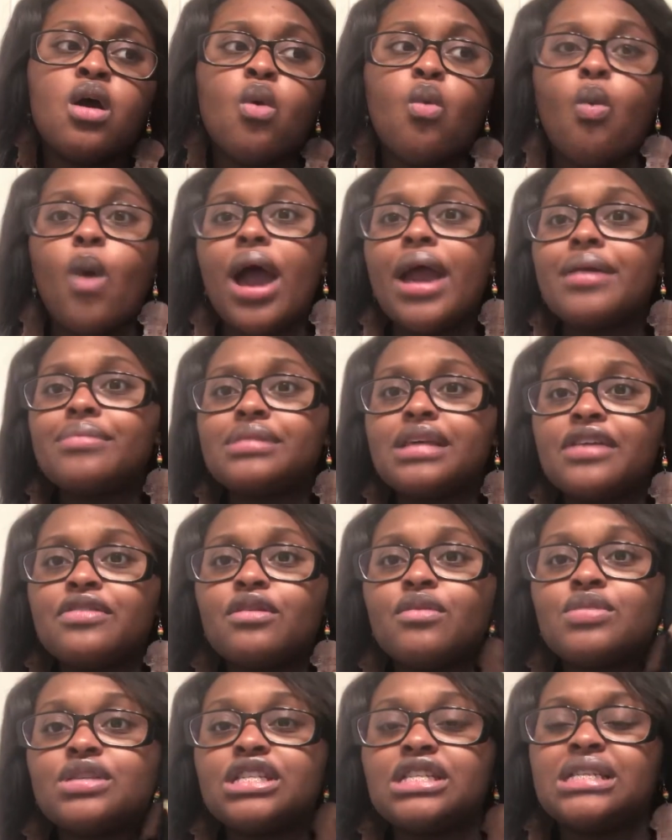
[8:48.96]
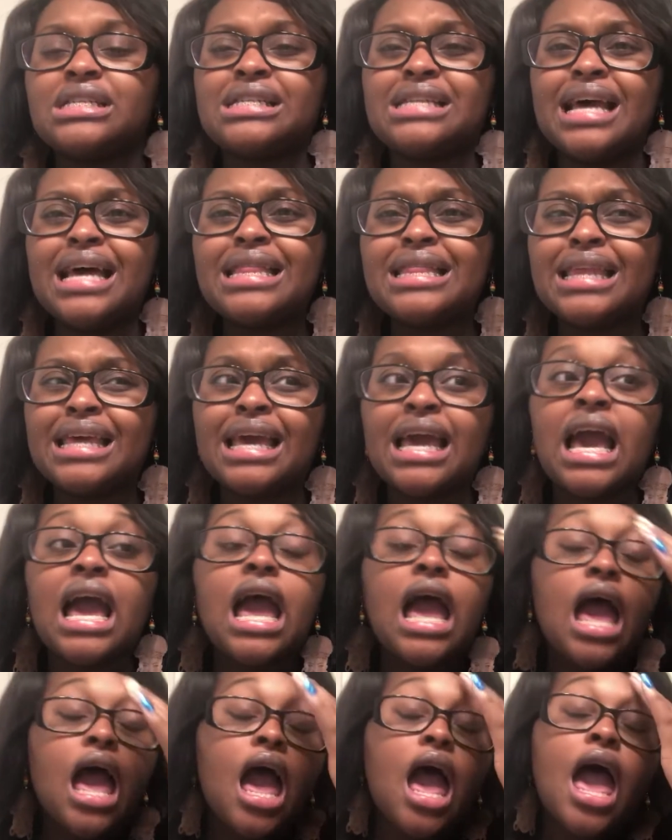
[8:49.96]
wiped, and there was just nothing.
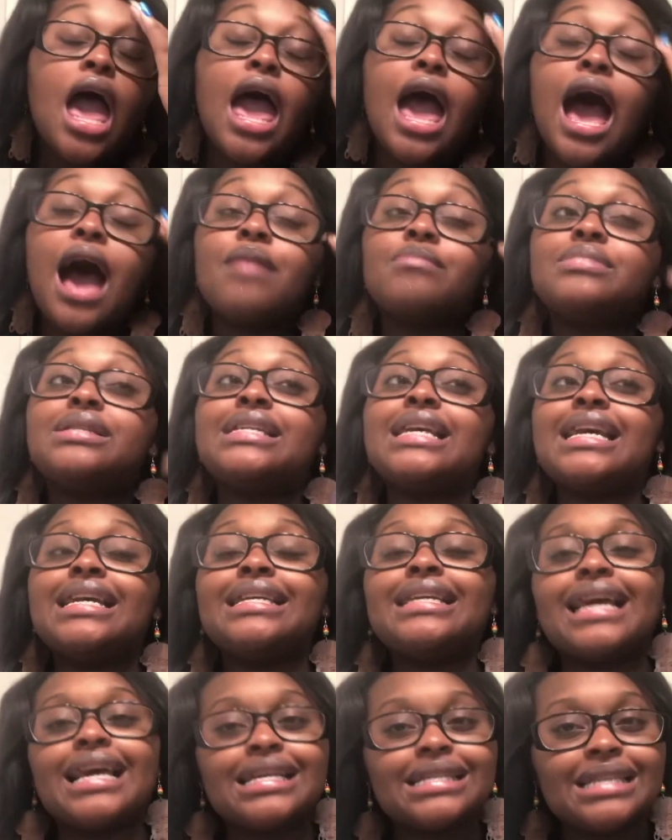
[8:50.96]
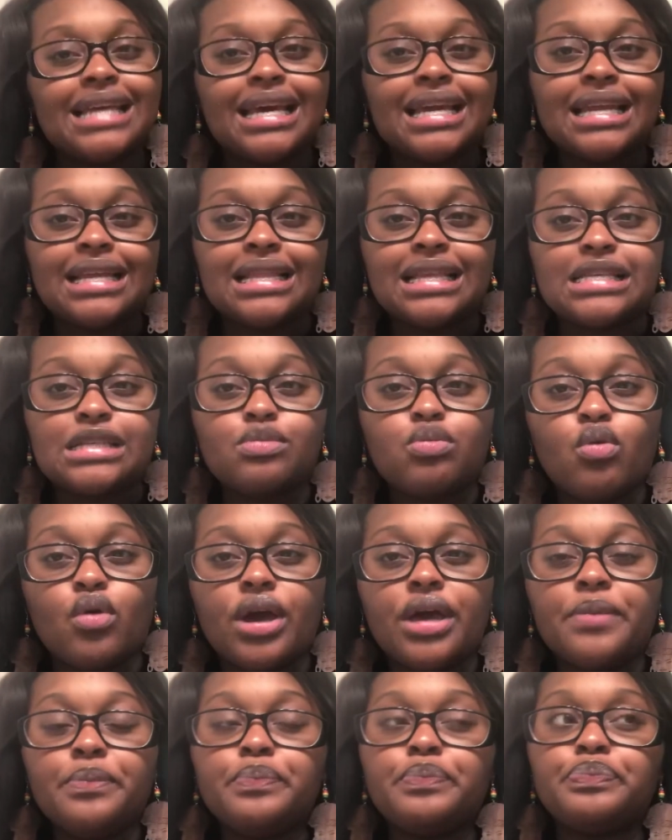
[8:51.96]
I'm 10 days late at this
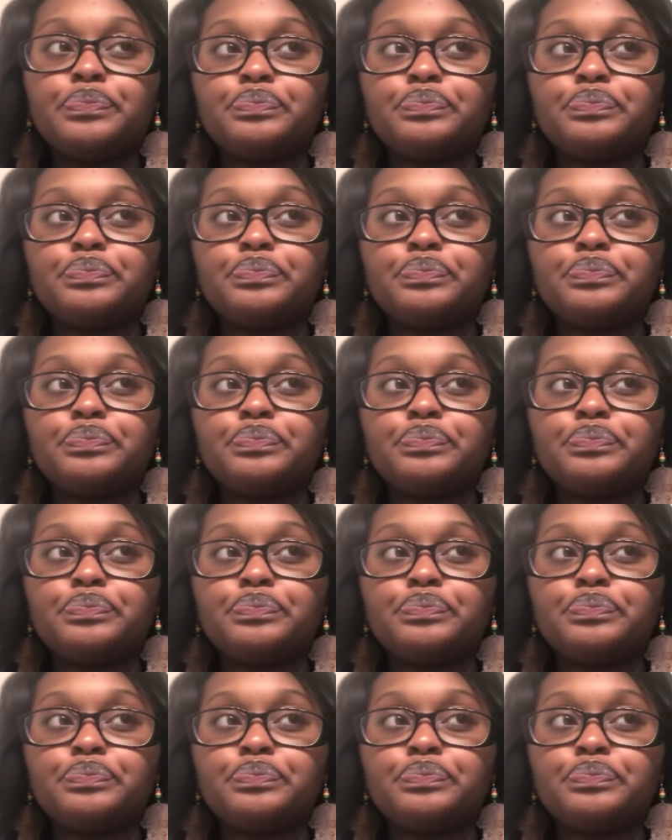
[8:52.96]
point.